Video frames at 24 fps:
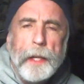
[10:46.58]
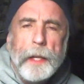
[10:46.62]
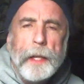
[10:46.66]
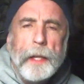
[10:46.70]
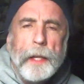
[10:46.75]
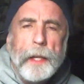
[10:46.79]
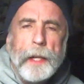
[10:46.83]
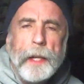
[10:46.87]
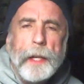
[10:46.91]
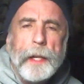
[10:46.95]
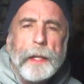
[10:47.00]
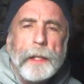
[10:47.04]

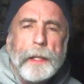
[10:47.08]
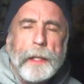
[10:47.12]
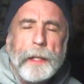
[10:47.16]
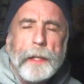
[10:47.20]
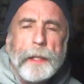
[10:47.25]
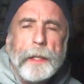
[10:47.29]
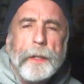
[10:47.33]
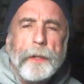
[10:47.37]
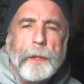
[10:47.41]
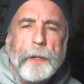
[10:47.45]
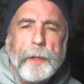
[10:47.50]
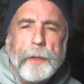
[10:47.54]
Like the
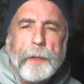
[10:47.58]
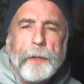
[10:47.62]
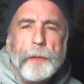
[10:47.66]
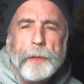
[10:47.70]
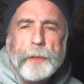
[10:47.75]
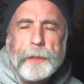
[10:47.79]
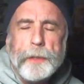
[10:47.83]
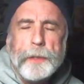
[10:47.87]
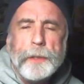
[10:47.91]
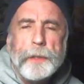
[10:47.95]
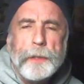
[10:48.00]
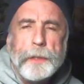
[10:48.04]

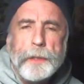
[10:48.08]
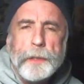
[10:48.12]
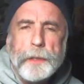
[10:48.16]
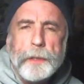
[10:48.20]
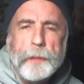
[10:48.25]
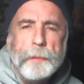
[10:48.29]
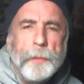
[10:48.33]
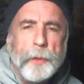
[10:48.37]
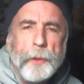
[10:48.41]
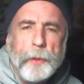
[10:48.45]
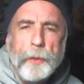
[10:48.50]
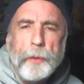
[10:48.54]
chords to
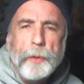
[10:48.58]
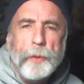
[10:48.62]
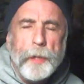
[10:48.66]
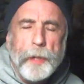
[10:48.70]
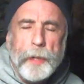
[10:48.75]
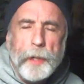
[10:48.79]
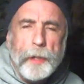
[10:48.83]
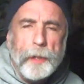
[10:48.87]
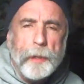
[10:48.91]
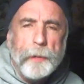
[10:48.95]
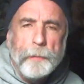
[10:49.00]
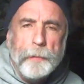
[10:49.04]
some old
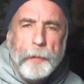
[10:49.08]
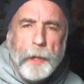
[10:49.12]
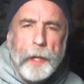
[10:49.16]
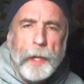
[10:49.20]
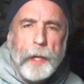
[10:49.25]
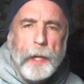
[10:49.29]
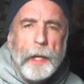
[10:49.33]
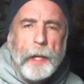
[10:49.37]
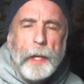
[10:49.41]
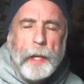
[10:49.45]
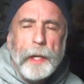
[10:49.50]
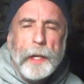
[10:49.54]
hymn,
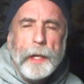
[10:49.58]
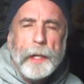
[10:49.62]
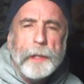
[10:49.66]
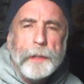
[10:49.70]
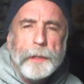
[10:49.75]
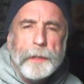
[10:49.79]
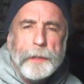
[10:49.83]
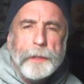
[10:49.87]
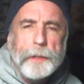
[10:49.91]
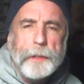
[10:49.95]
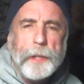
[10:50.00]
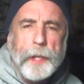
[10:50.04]
I
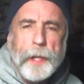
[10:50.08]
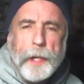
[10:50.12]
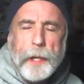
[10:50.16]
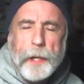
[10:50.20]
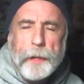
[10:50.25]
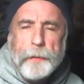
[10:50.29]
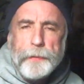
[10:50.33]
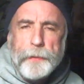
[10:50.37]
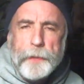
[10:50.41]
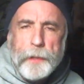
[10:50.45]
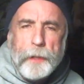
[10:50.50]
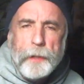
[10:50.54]
just
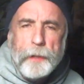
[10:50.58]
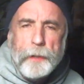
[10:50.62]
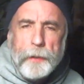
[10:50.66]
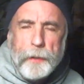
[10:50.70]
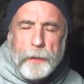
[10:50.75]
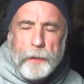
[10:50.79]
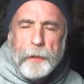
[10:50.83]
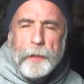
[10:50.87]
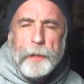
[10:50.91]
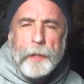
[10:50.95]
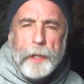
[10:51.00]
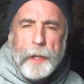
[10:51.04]
have to
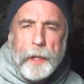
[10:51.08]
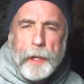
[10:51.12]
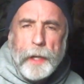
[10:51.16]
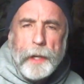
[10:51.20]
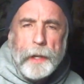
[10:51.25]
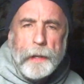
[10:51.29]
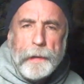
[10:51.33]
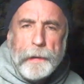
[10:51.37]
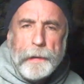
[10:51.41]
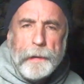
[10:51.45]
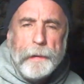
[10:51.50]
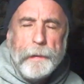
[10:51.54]
learn
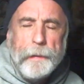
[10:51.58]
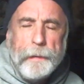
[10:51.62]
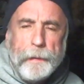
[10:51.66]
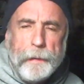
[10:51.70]
again.